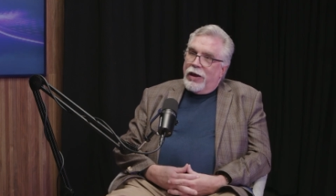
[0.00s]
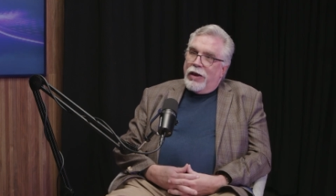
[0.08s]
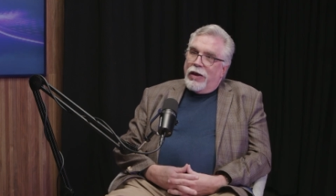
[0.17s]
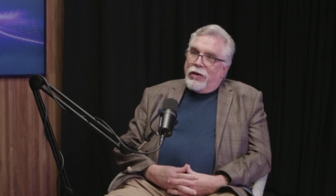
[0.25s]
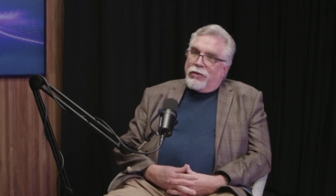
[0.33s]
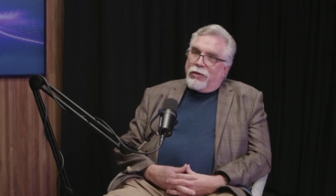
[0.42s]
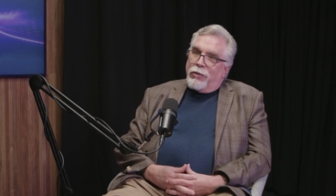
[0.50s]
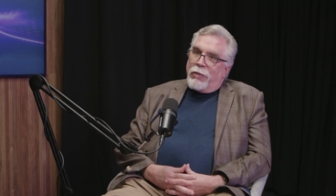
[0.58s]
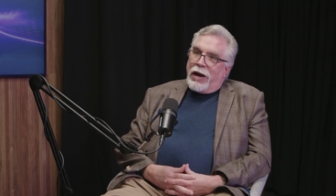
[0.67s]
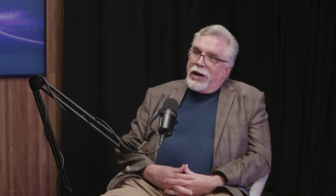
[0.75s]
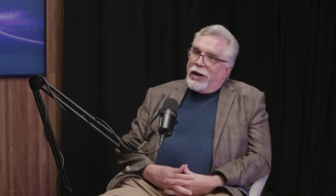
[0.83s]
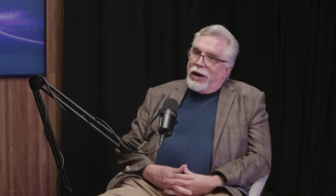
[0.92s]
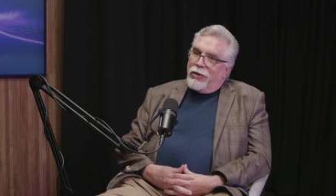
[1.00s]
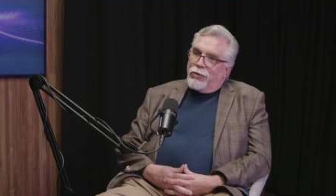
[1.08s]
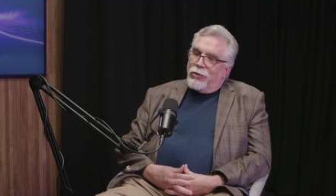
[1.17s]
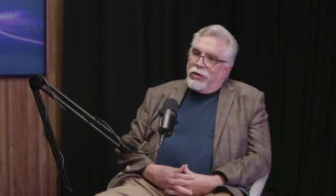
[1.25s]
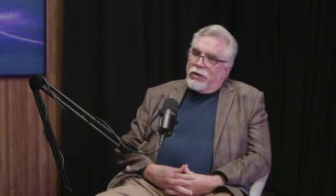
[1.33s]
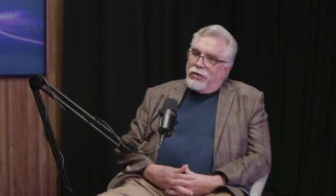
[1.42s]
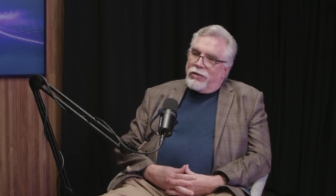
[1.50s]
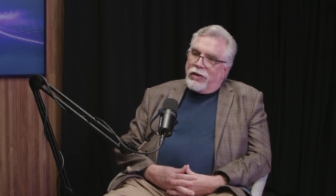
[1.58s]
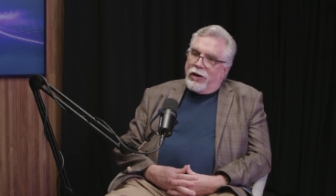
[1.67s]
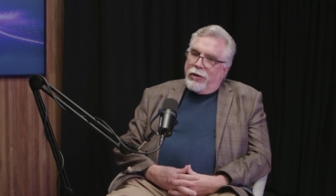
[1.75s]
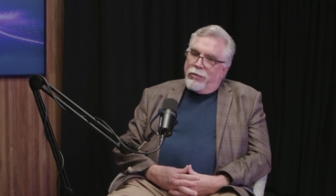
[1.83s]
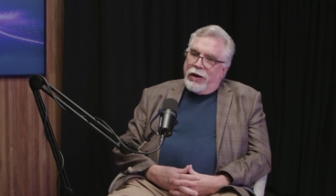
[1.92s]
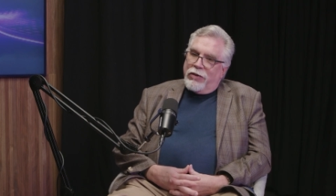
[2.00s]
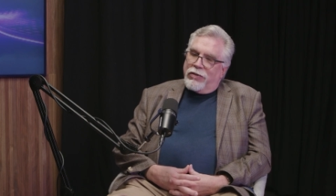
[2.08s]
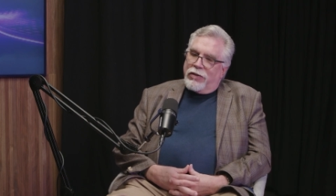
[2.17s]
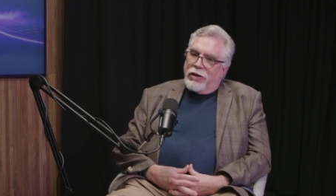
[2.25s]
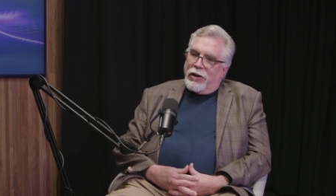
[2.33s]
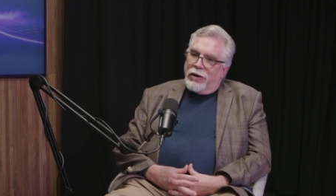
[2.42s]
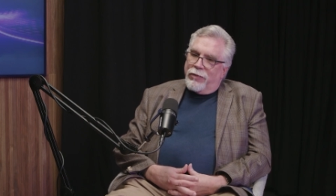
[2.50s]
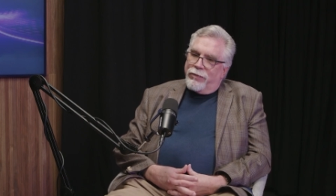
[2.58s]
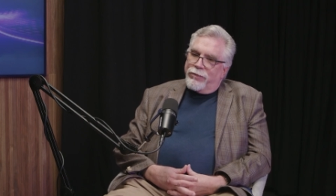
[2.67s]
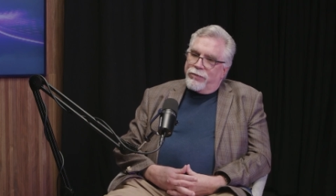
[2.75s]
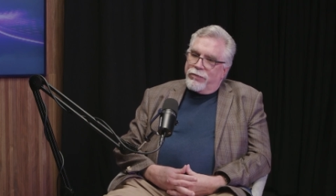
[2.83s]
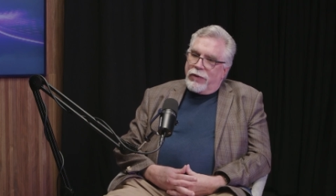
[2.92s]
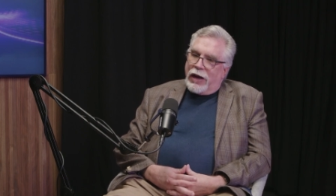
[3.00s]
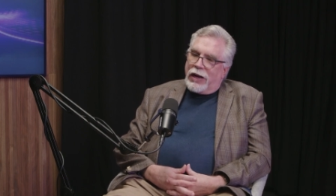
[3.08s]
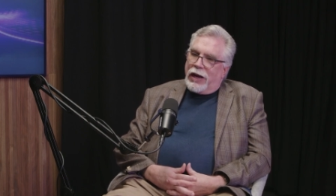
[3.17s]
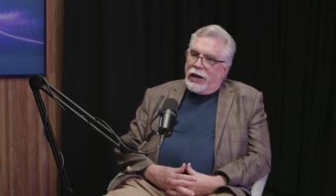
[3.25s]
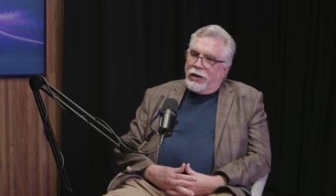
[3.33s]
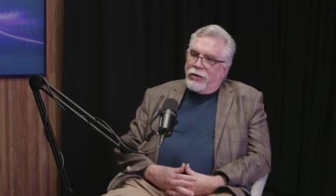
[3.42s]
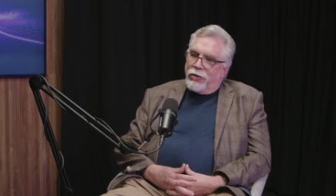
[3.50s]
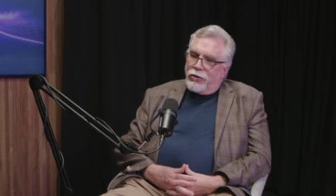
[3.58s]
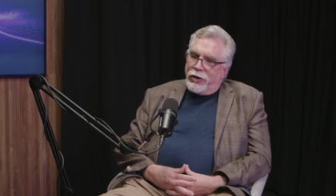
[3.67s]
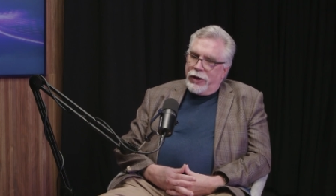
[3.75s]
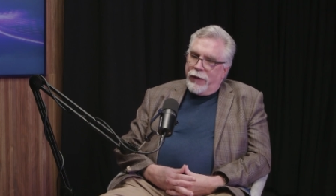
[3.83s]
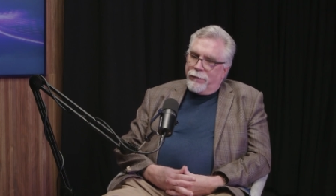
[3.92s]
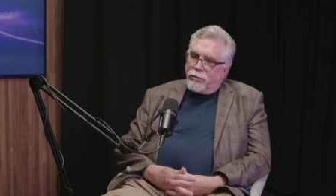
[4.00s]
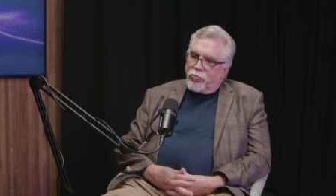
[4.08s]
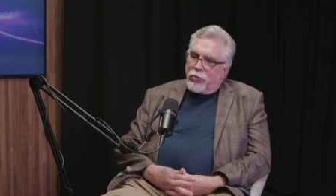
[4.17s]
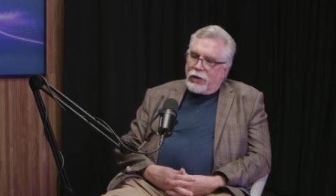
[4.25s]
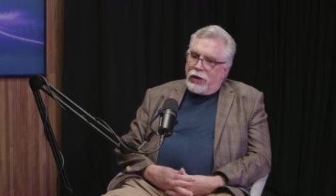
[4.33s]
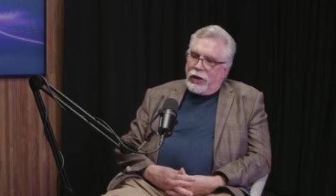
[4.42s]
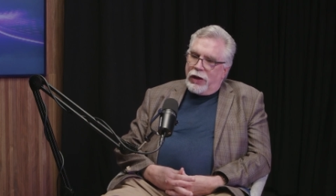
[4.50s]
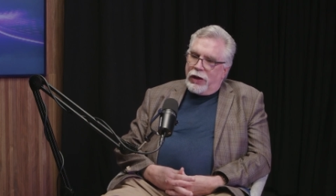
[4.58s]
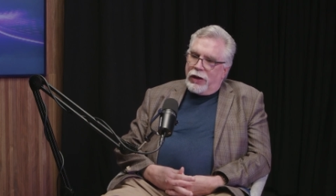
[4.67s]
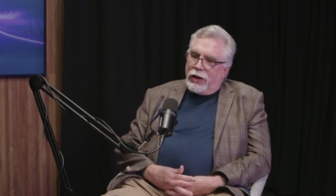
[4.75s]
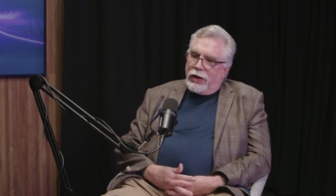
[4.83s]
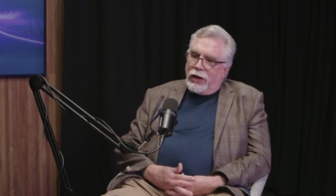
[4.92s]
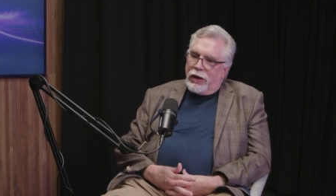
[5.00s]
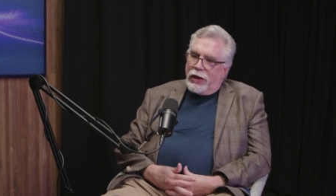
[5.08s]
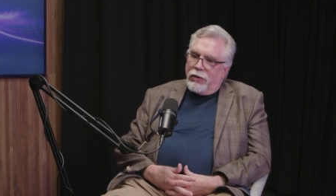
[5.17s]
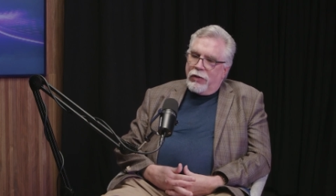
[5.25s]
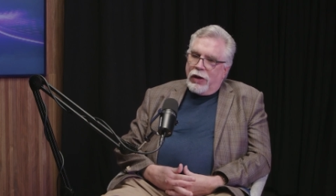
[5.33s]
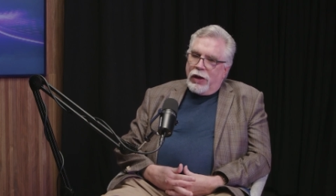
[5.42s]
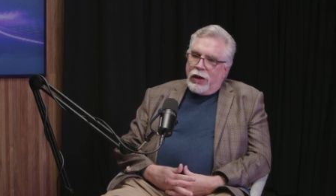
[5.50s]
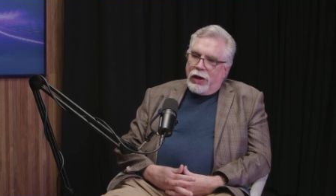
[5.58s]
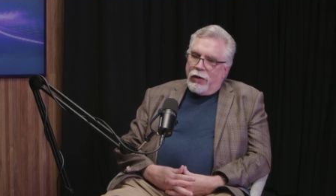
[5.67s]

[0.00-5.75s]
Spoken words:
So my case was based out of Illinois, and it